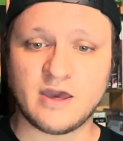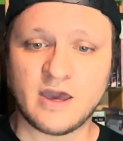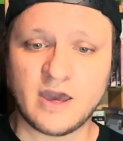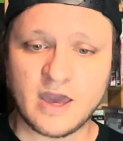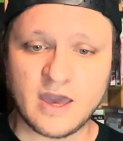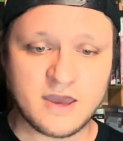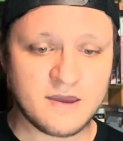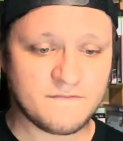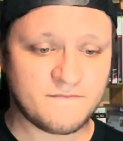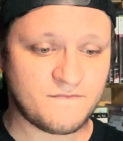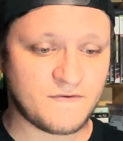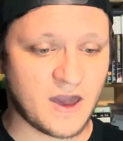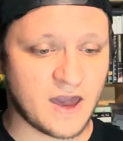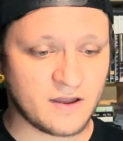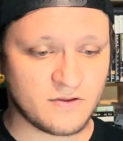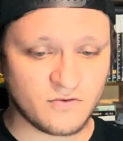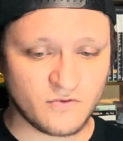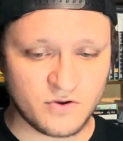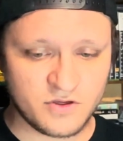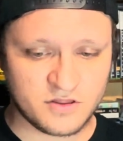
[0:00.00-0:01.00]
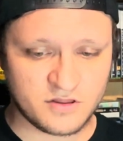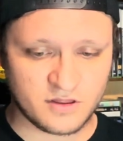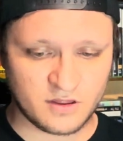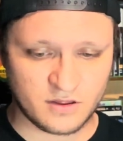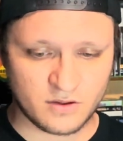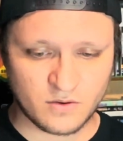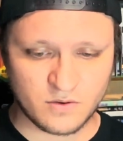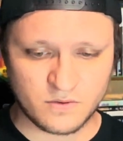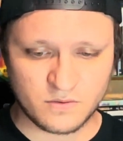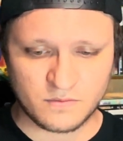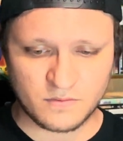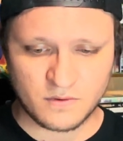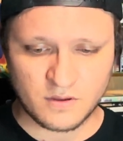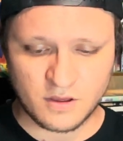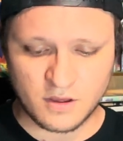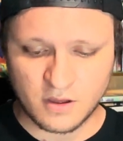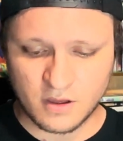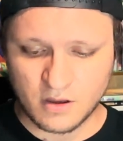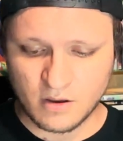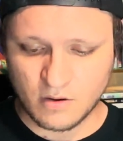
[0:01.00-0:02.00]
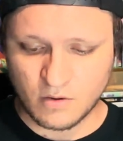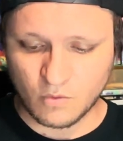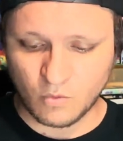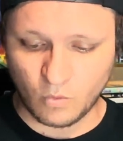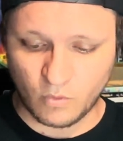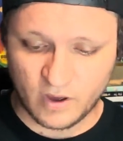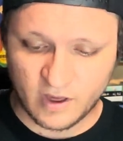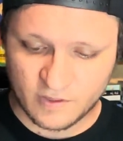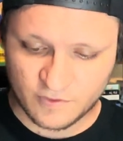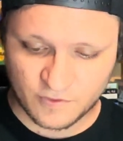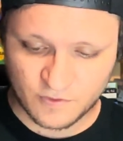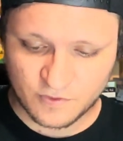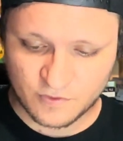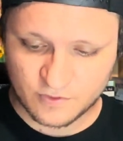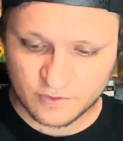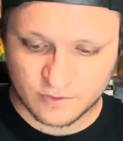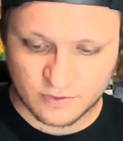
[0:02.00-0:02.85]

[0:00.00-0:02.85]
a factory seal with